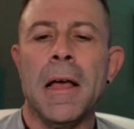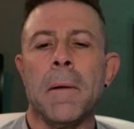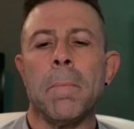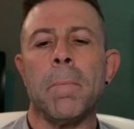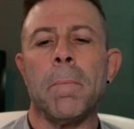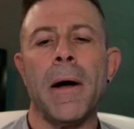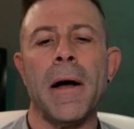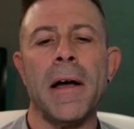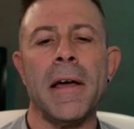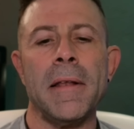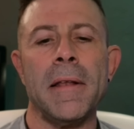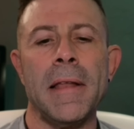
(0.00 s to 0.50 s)

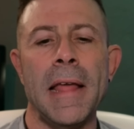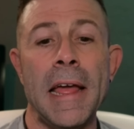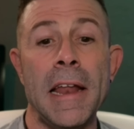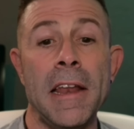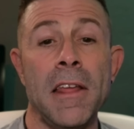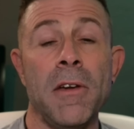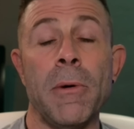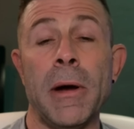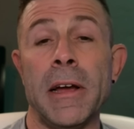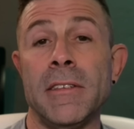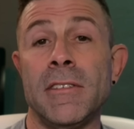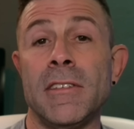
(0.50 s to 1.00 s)
But
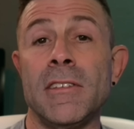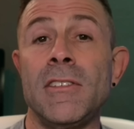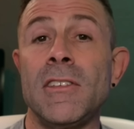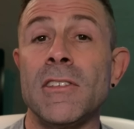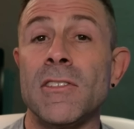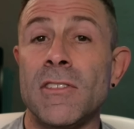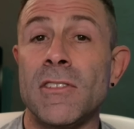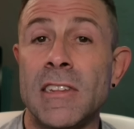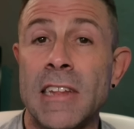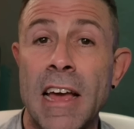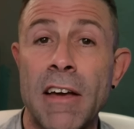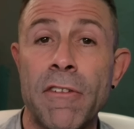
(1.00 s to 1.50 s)
anyways, this
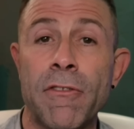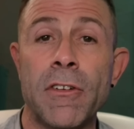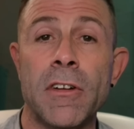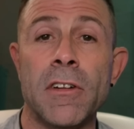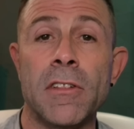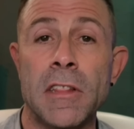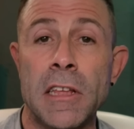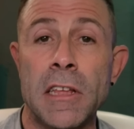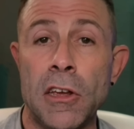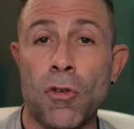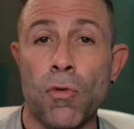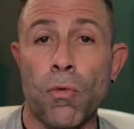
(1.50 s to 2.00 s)
is
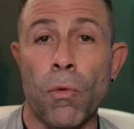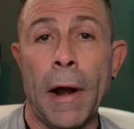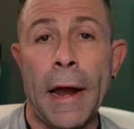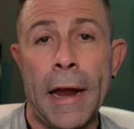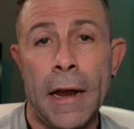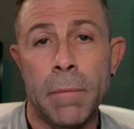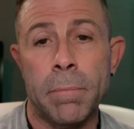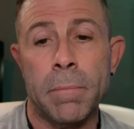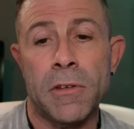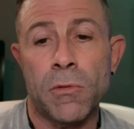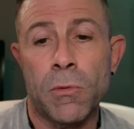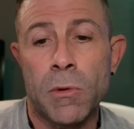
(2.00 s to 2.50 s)
definitely
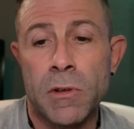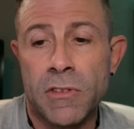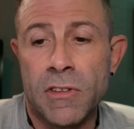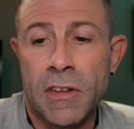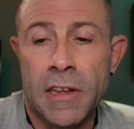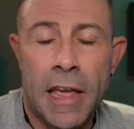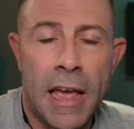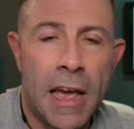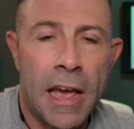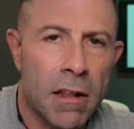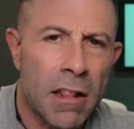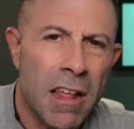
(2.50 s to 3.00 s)
great because once
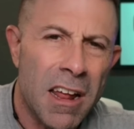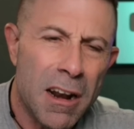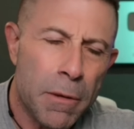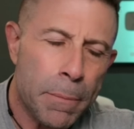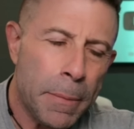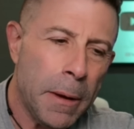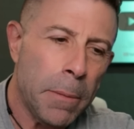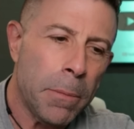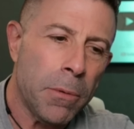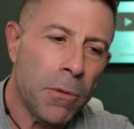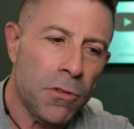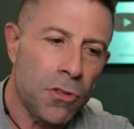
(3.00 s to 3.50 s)
again, a lot of
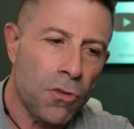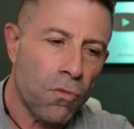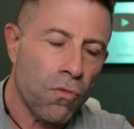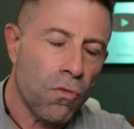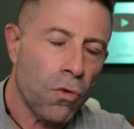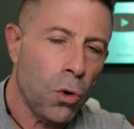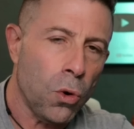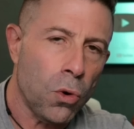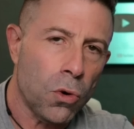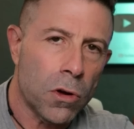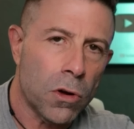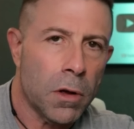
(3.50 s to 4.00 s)
people in the
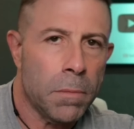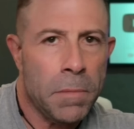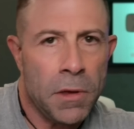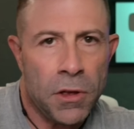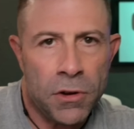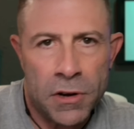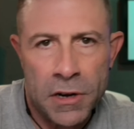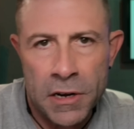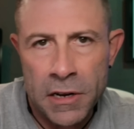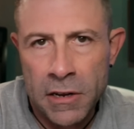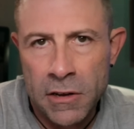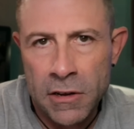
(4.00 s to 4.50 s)
rural
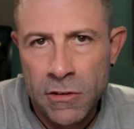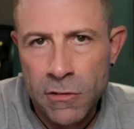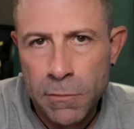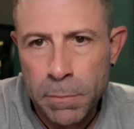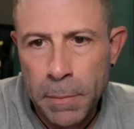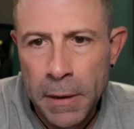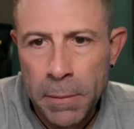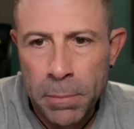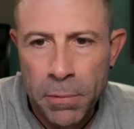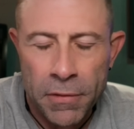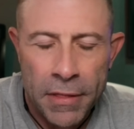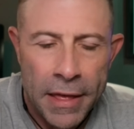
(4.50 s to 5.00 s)
communities,
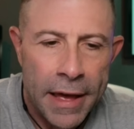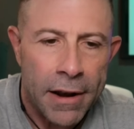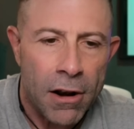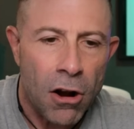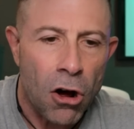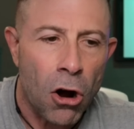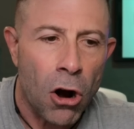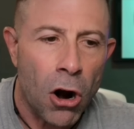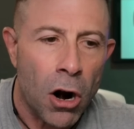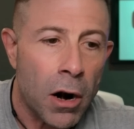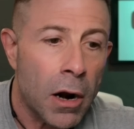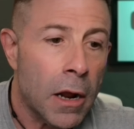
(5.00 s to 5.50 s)
people that
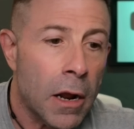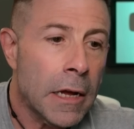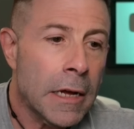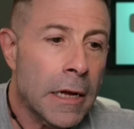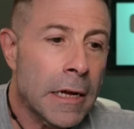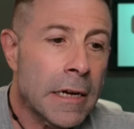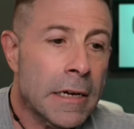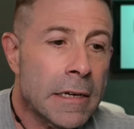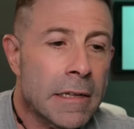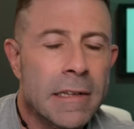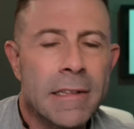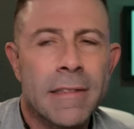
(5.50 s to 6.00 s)
are,
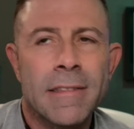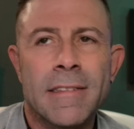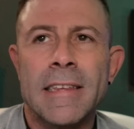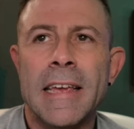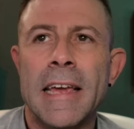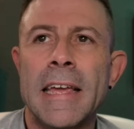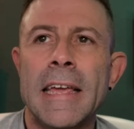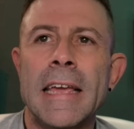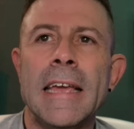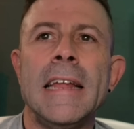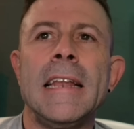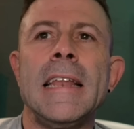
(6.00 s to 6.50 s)
let's say
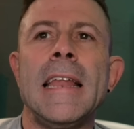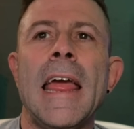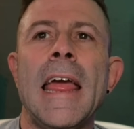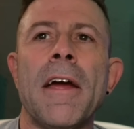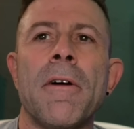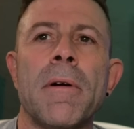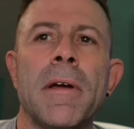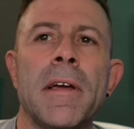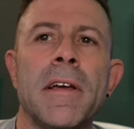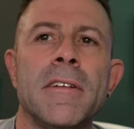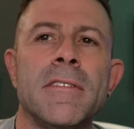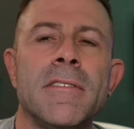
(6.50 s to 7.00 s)
in
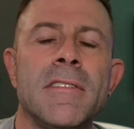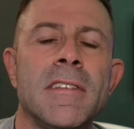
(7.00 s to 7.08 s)
areas